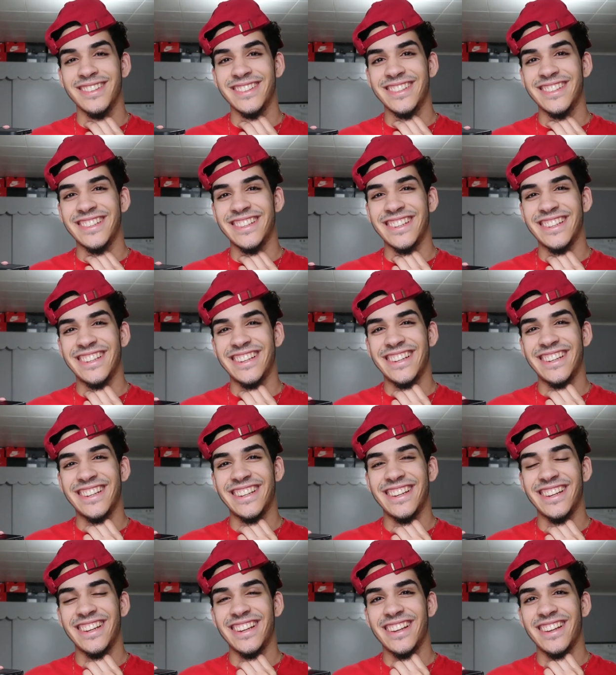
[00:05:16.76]

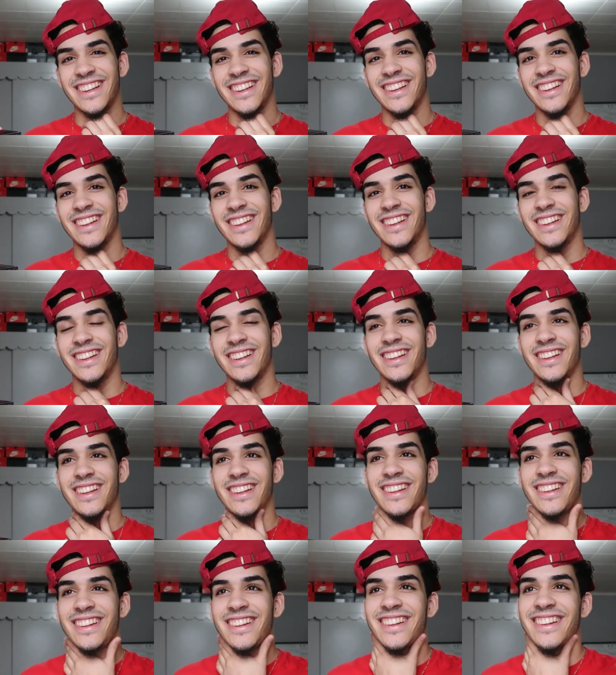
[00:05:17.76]

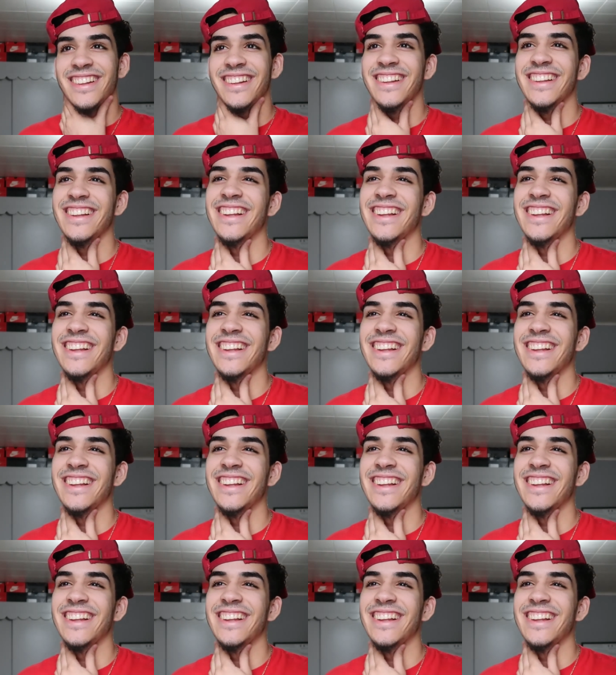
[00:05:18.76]
(silence)